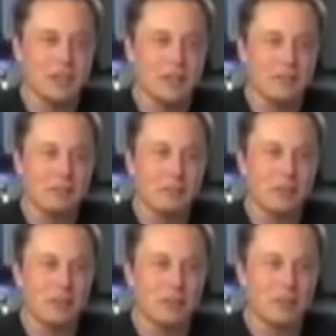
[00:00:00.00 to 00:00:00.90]
I
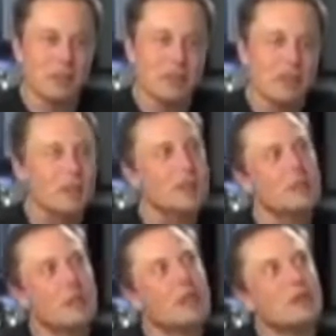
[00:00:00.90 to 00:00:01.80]
mean,
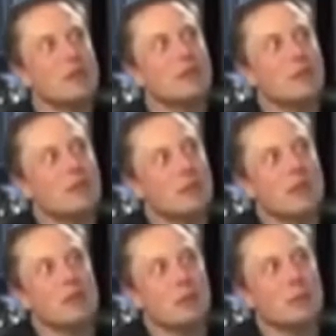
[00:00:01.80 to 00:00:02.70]
if
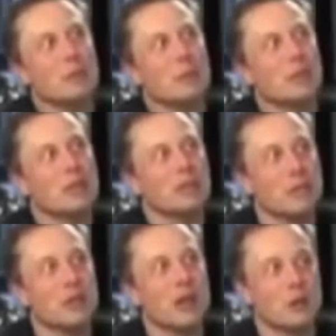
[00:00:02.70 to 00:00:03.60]
other people are putting in
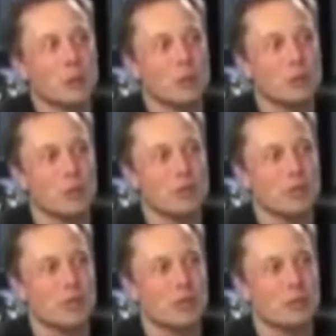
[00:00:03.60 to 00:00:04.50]
40-hour work
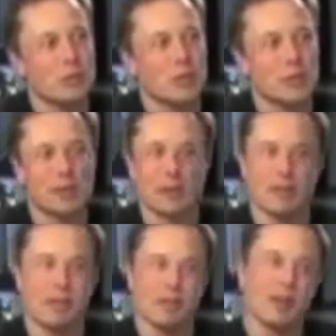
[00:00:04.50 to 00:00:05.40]
weeks and you're putting
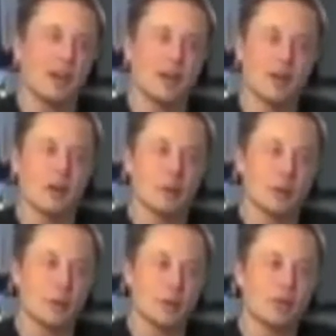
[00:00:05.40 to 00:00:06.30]
in 100-hour
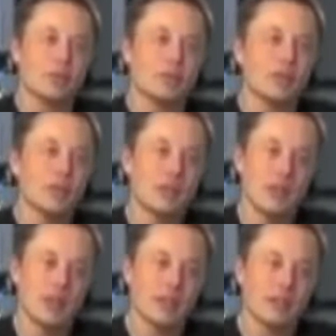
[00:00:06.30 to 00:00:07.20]
work weeks,
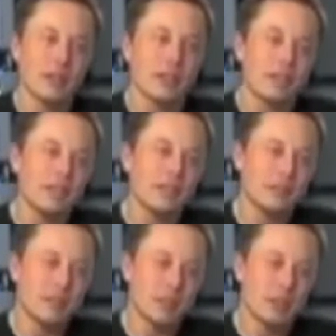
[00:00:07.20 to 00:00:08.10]
then even
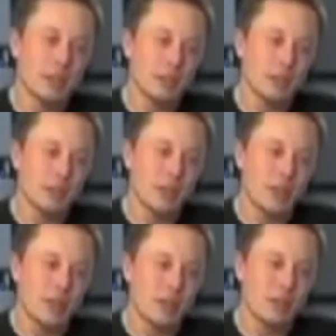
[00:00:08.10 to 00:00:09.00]
if
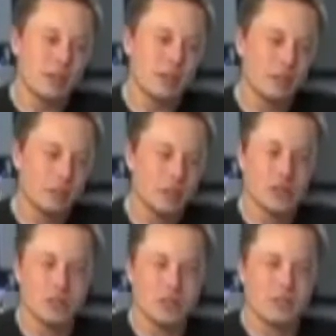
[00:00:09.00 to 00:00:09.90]
you're
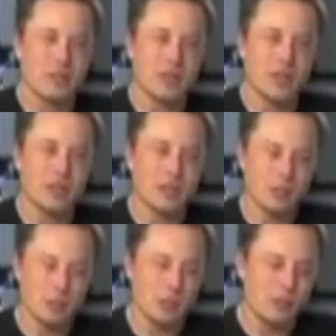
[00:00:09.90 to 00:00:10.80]
doing the same thing,
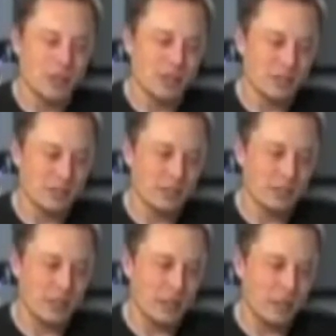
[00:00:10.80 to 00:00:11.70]
you know that
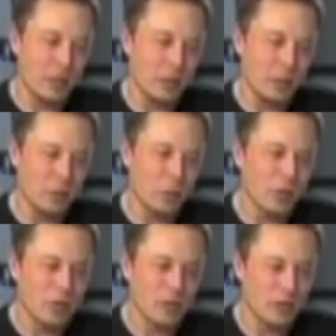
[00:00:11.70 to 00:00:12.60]
in
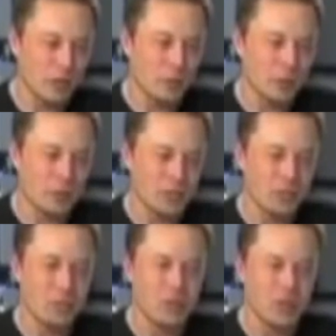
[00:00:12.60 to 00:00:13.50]
1 year you will
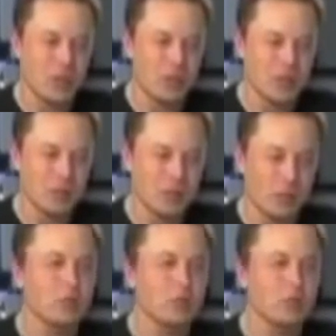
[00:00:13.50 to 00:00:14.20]
achieve what they achieve.